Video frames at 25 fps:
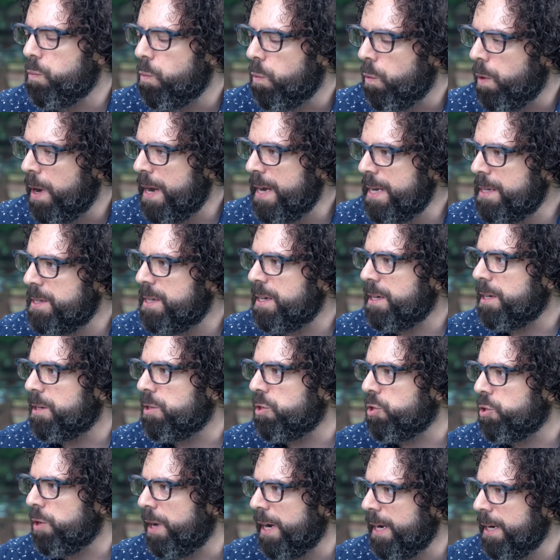raising
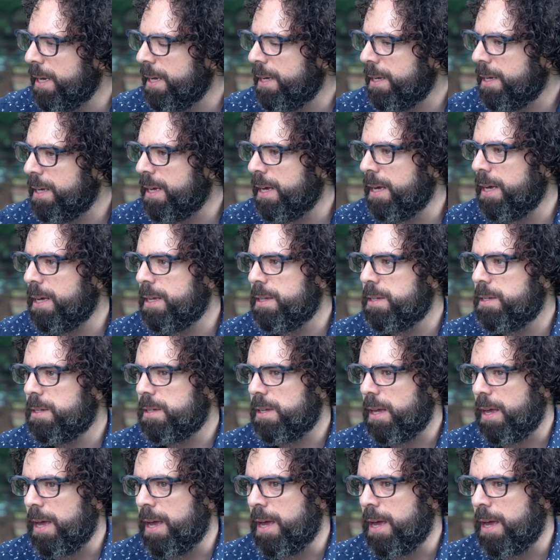and training kids